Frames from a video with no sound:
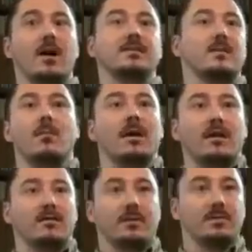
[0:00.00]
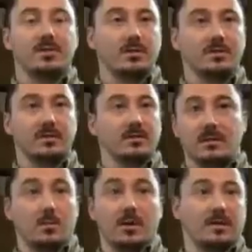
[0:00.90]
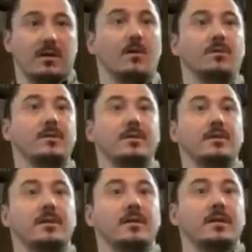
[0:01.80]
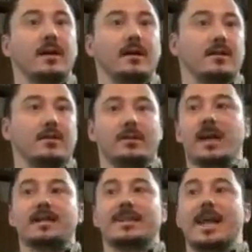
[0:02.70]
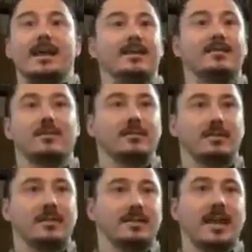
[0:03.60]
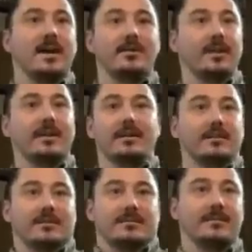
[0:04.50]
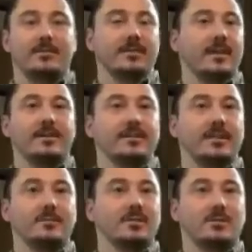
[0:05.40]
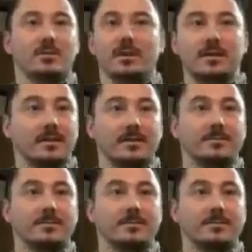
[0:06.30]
lots of money from insurances, and we don't. And you can ask any service in this county, and they'll tell you the same story.